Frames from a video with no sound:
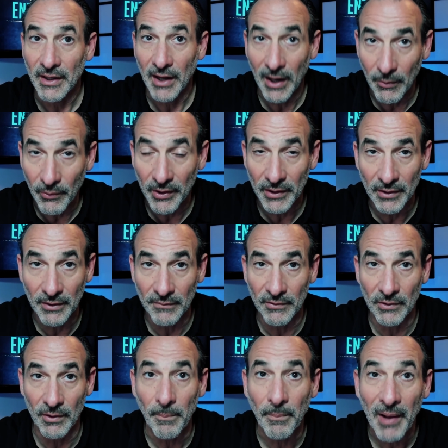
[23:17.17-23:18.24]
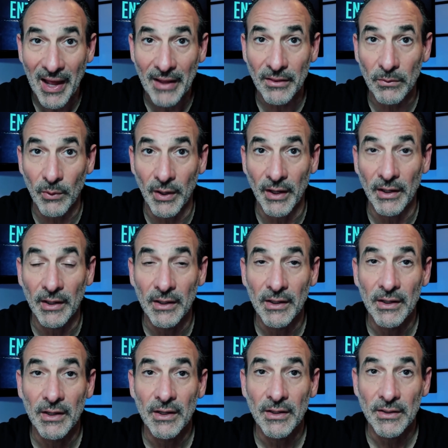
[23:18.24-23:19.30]
I want to give you the pathway
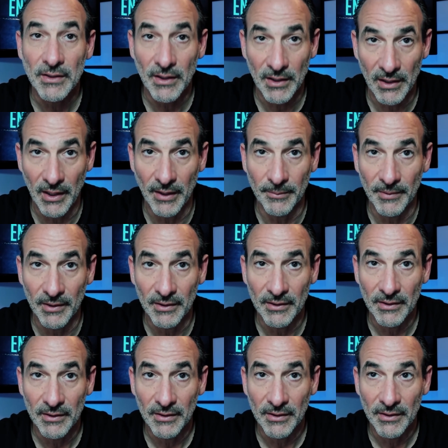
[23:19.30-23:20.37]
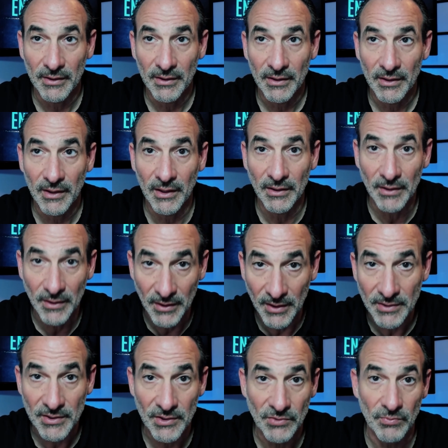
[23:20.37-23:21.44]
to claim it. And
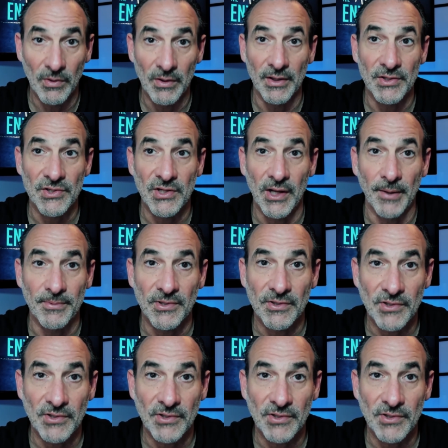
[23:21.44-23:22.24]
this is one of the steps.